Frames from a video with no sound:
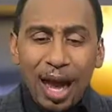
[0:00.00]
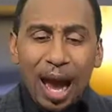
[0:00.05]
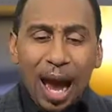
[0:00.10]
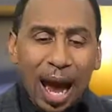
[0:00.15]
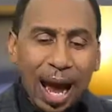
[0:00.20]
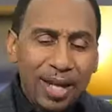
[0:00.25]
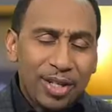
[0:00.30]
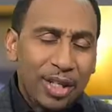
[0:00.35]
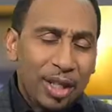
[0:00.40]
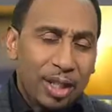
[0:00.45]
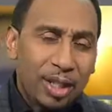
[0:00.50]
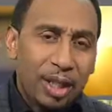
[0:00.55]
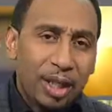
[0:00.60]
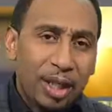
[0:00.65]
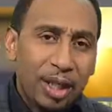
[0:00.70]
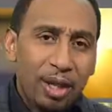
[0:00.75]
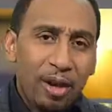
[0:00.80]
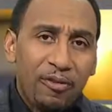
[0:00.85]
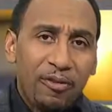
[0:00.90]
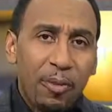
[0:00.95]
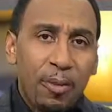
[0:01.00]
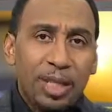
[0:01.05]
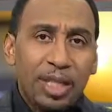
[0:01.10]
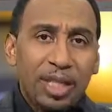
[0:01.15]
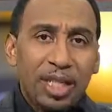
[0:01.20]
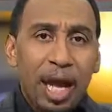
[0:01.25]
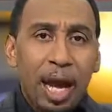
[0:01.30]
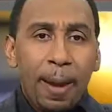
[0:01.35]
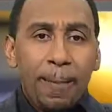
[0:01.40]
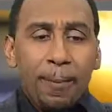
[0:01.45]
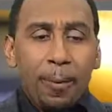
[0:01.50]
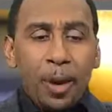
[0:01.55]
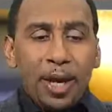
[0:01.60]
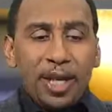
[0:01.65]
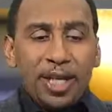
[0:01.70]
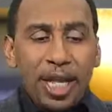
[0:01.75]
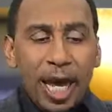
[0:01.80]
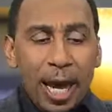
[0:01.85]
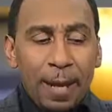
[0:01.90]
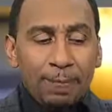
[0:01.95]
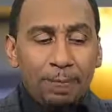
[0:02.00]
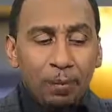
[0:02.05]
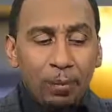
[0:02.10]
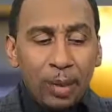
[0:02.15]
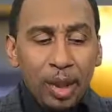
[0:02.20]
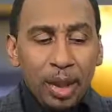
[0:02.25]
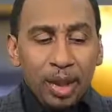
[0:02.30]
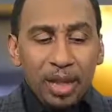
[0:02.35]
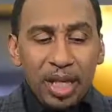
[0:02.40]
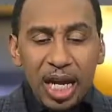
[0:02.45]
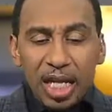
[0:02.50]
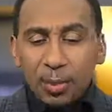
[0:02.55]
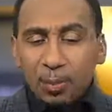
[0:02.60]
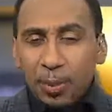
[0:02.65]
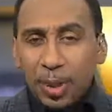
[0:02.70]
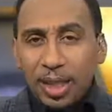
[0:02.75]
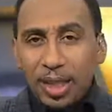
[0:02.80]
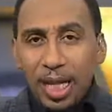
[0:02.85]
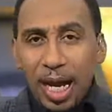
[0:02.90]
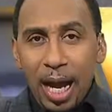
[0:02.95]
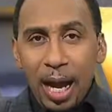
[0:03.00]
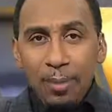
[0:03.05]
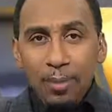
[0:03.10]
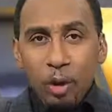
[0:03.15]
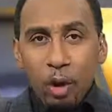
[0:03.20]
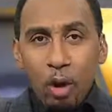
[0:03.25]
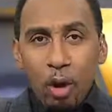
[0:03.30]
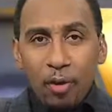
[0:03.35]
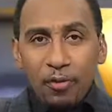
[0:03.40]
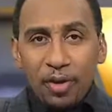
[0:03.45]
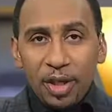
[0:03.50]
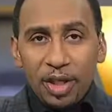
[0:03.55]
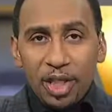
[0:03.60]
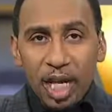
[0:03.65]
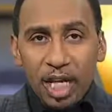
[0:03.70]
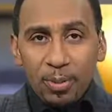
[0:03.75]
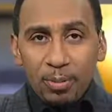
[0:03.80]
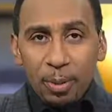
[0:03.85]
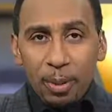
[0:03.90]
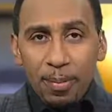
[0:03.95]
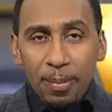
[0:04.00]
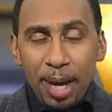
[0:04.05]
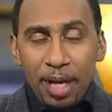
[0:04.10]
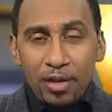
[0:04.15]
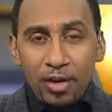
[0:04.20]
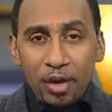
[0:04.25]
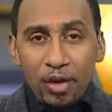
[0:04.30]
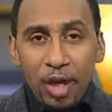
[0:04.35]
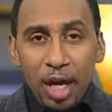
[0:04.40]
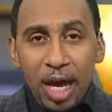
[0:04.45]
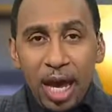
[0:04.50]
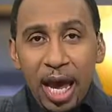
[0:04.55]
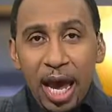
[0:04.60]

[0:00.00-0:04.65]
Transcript: I just look at it from the standpoint that desperate times call for desperate measures.